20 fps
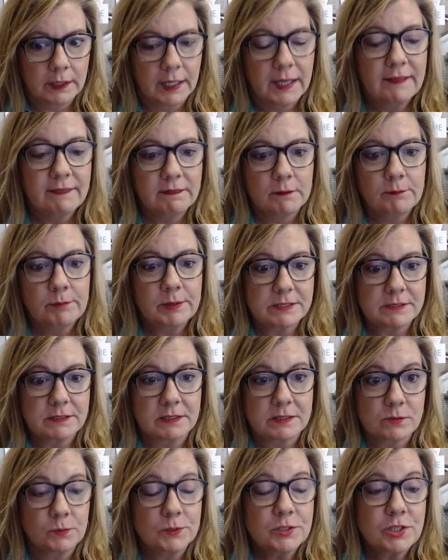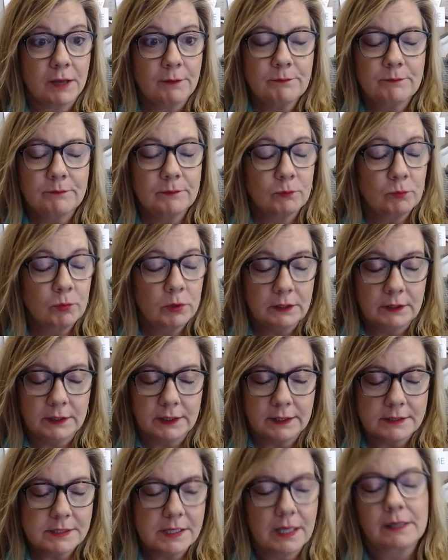in the business, which I'm
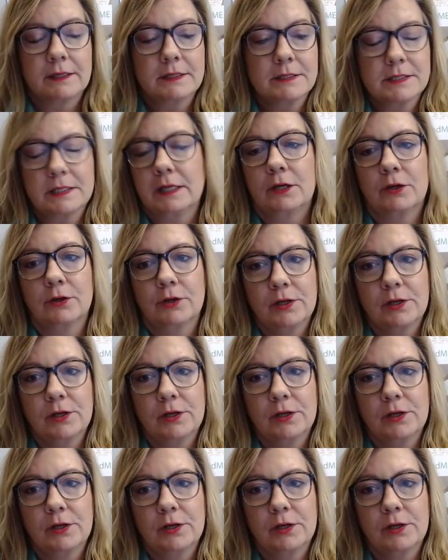really excited to hear.